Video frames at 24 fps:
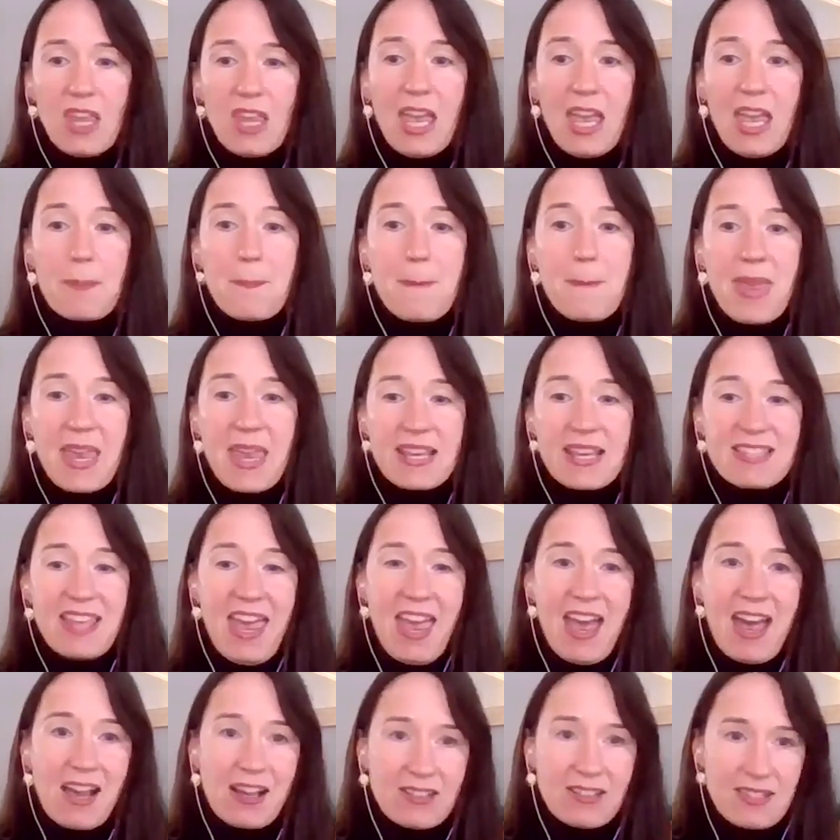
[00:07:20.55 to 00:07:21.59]
it makes
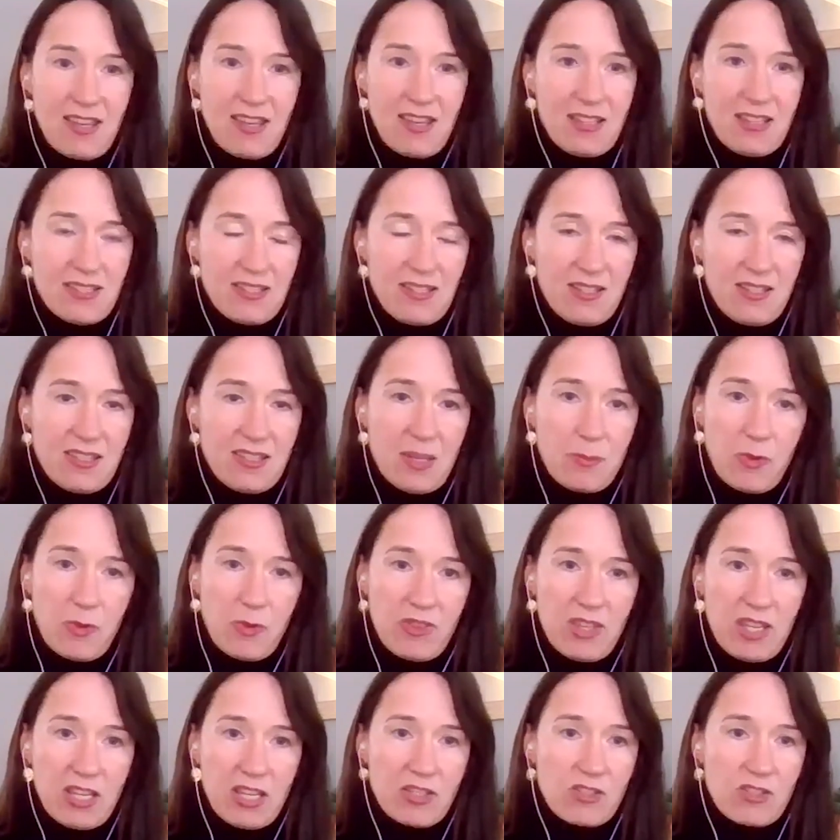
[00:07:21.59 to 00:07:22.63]
access to some
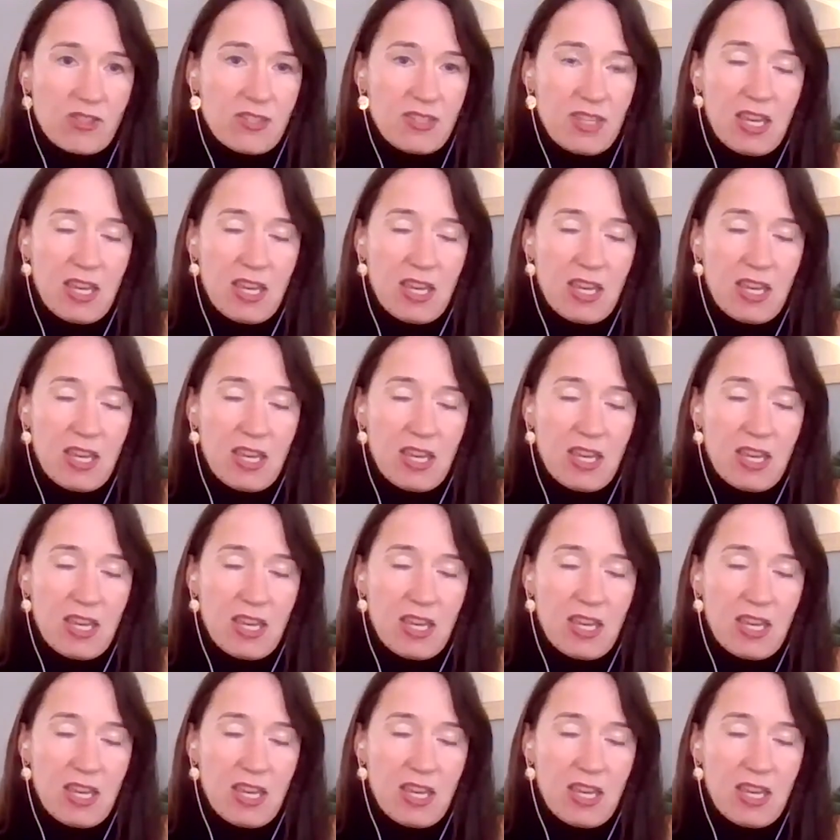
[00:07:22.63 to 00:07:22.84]
of these